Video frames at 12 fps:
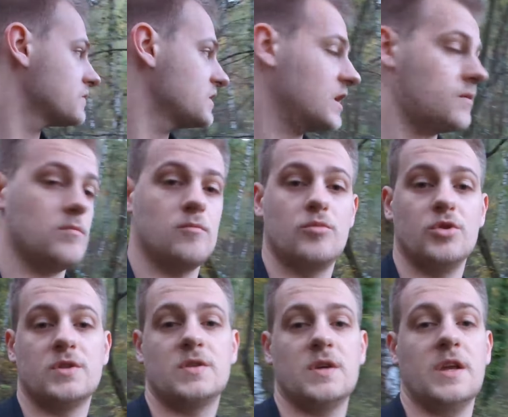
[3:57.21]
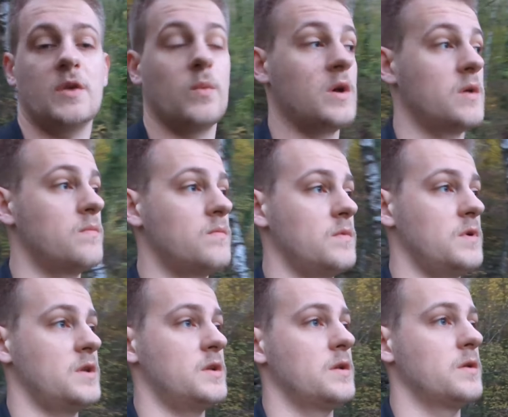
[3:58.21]
Yeah, but anyway,
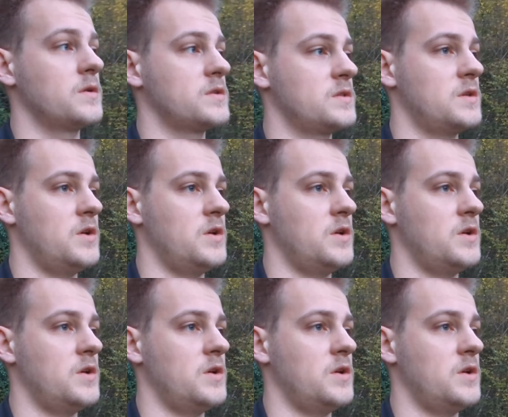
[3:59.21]
it looks